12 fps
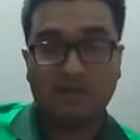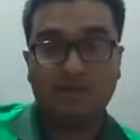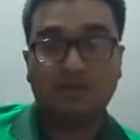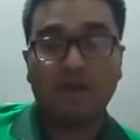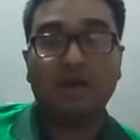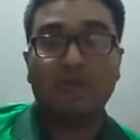
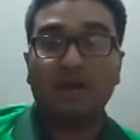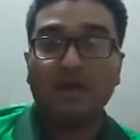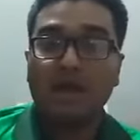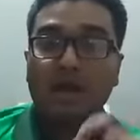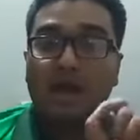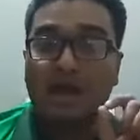Okay,
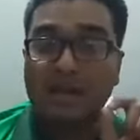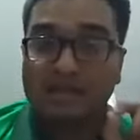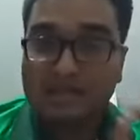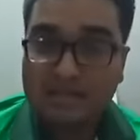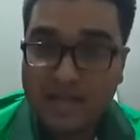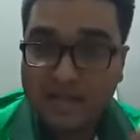
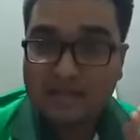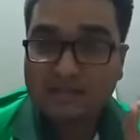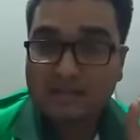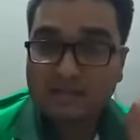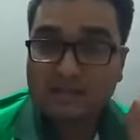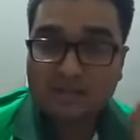and
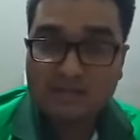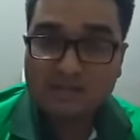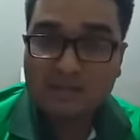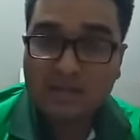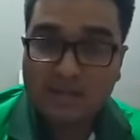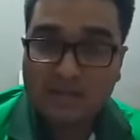then this
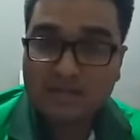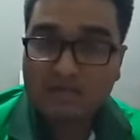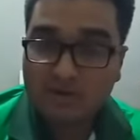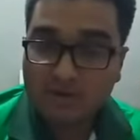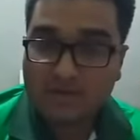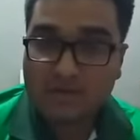
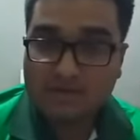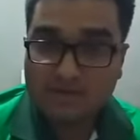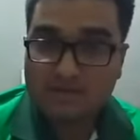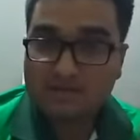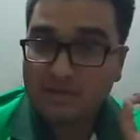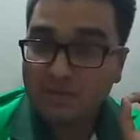electoral
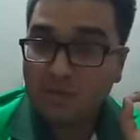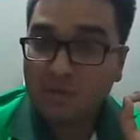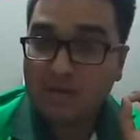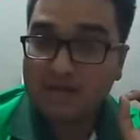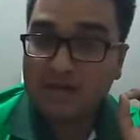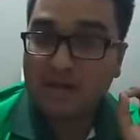agency will